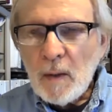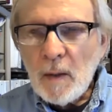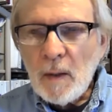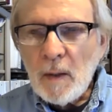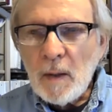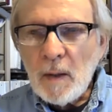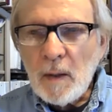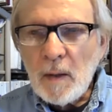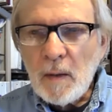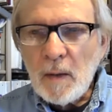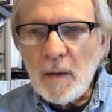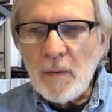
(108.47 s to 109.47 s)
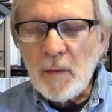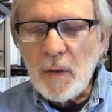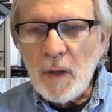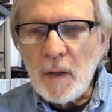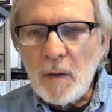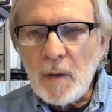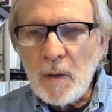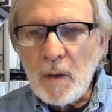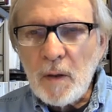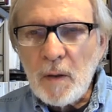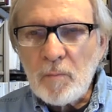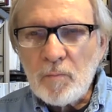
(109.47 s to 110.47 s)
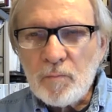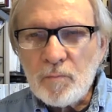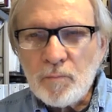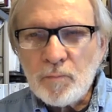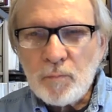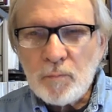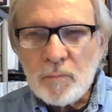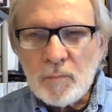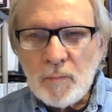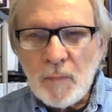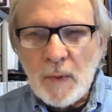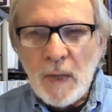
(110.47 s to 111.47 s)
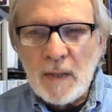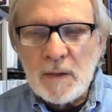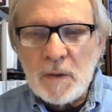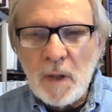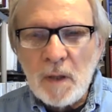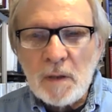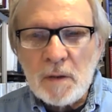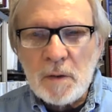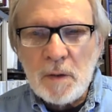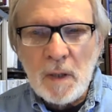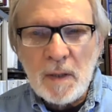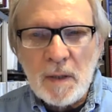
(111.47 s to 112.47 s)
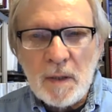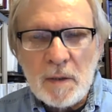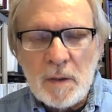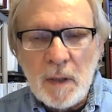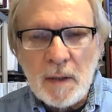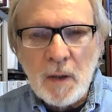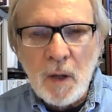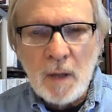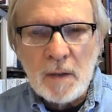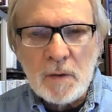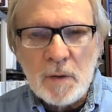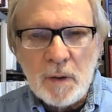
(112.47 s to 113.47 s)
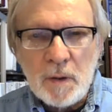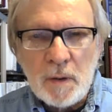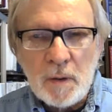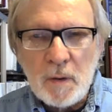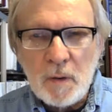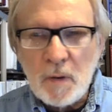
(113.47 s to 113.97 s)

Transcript: Uh, and then um, I started studying psychology,